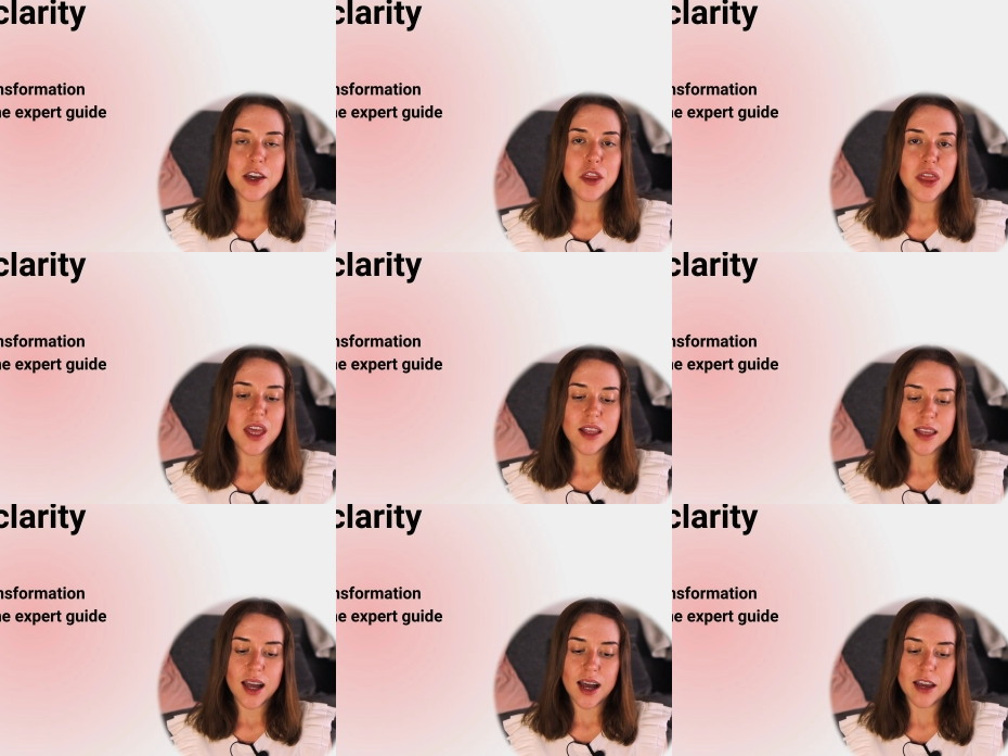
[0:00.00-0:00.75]
second thing
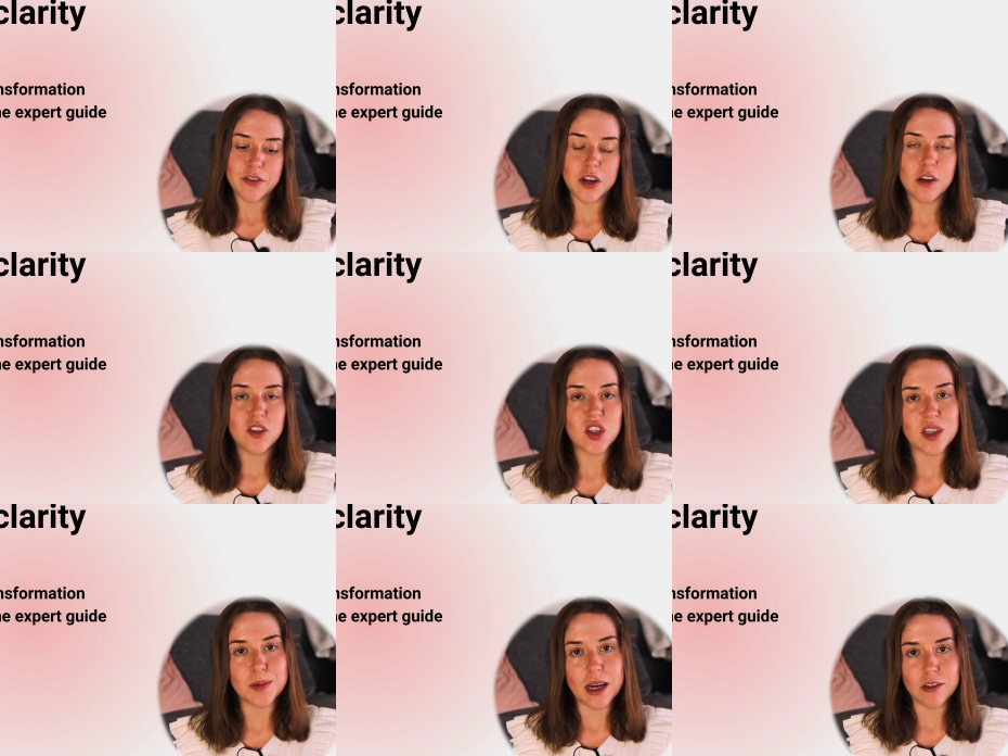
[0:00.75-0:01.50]
that I've
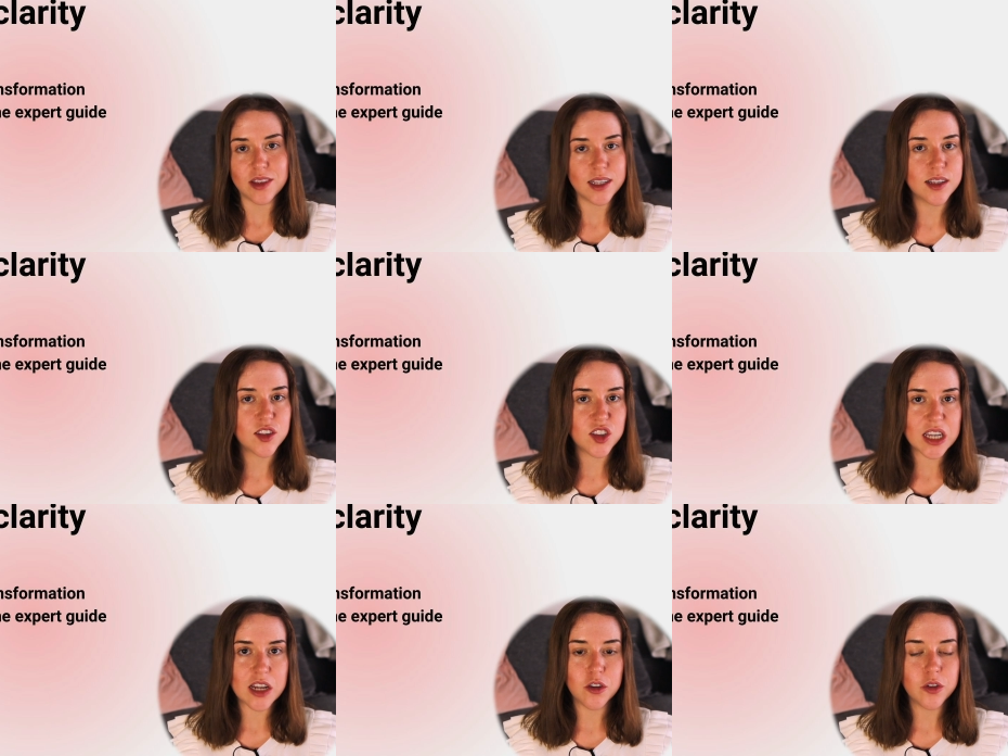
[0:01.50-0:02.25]
noticed about Z's
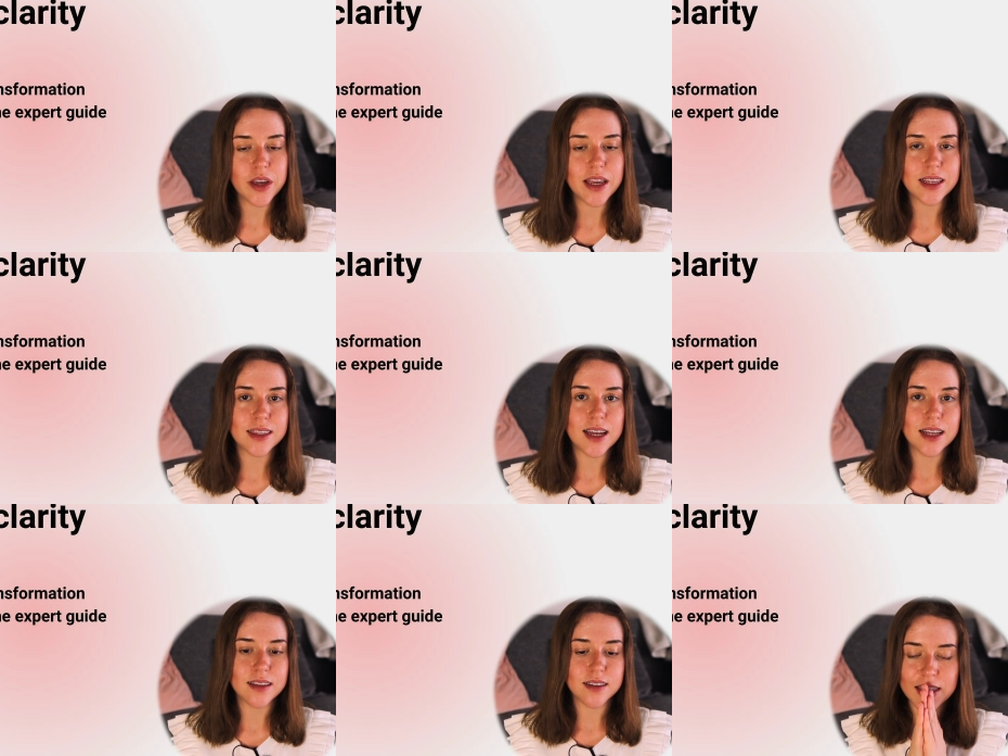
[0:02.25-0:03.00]
channel is
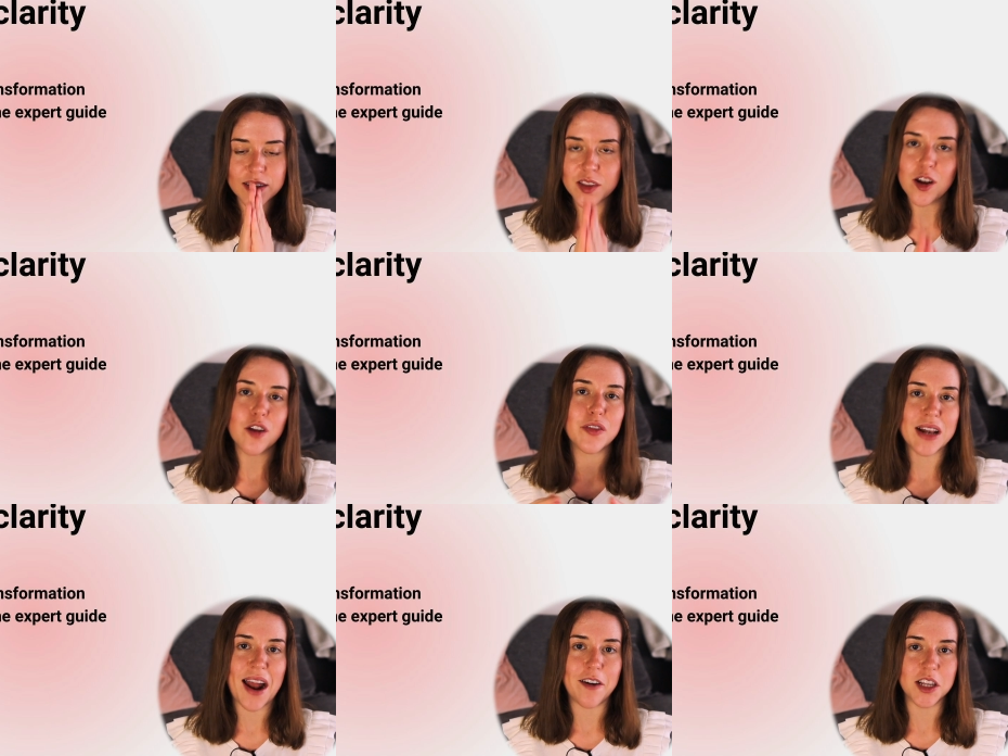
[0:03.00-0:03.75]
that there's a lot of
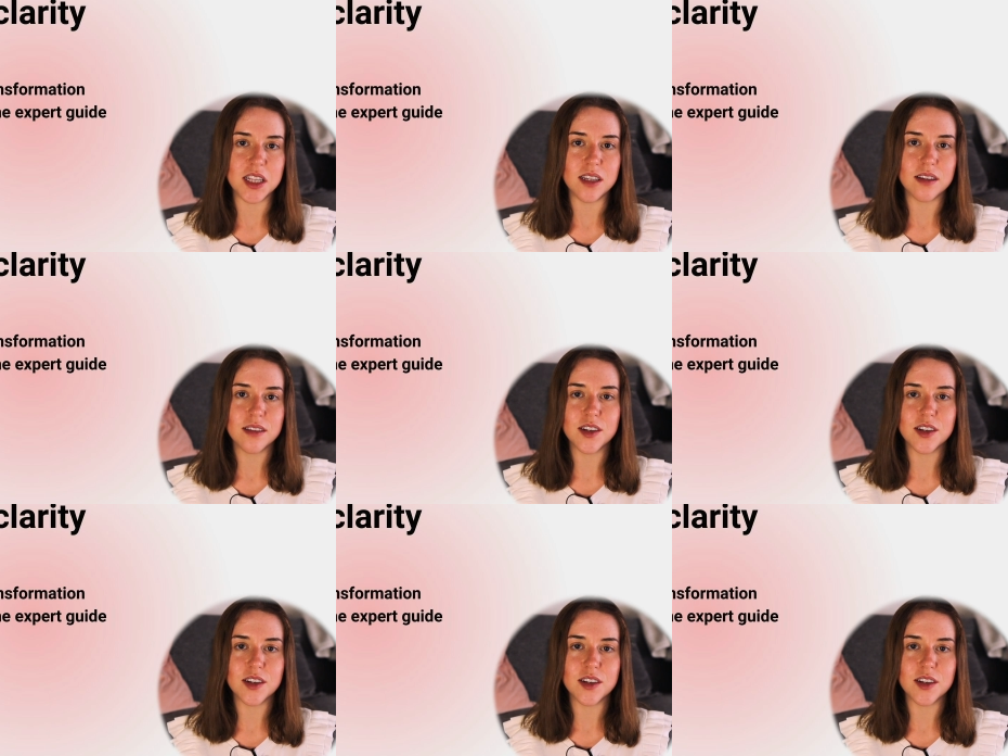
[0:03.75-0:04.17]
clarity.